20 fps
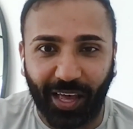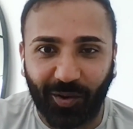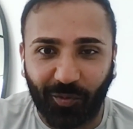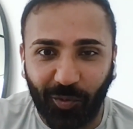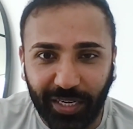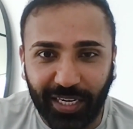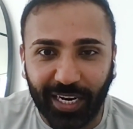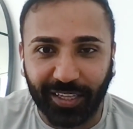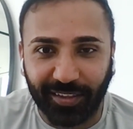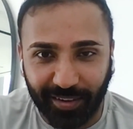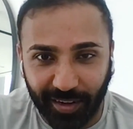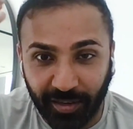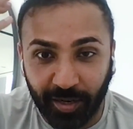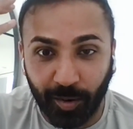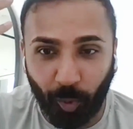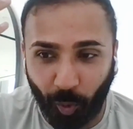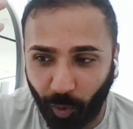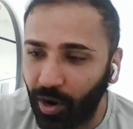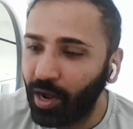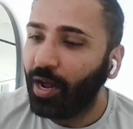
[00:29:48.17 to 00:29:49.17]
Like we did
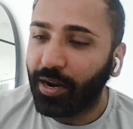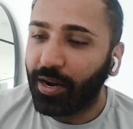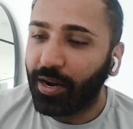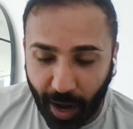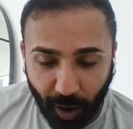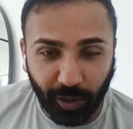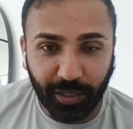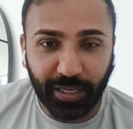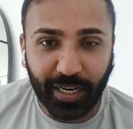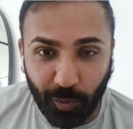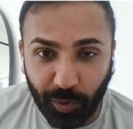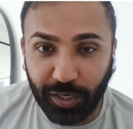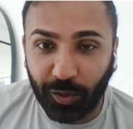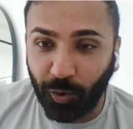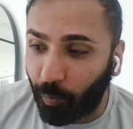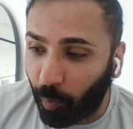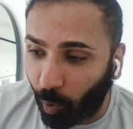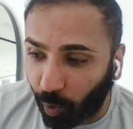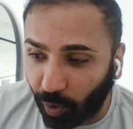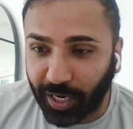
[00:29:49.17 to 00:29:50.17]
such a poor, not only did we
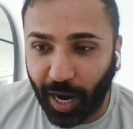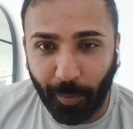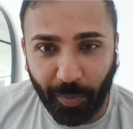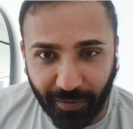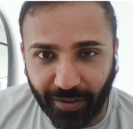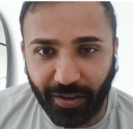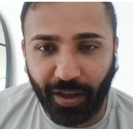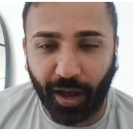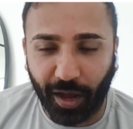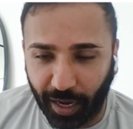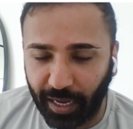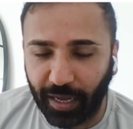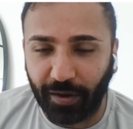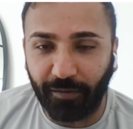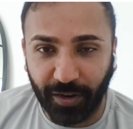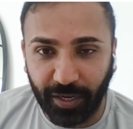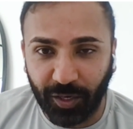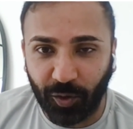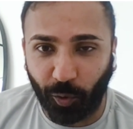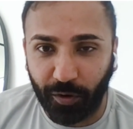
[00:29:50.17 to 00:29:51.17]
do a poor job at uh,
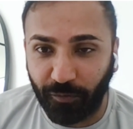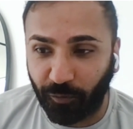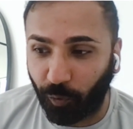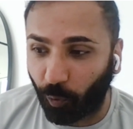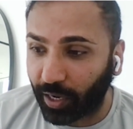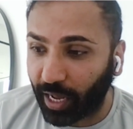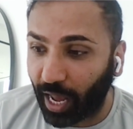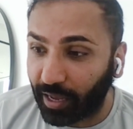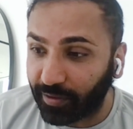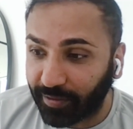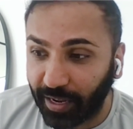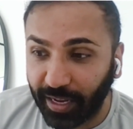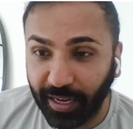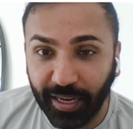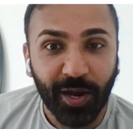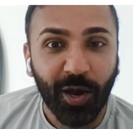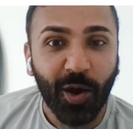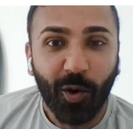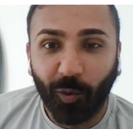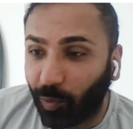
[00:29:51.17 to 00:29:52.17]
inventory
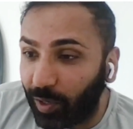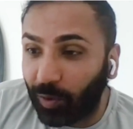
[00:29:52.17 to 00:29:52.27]
forecasting,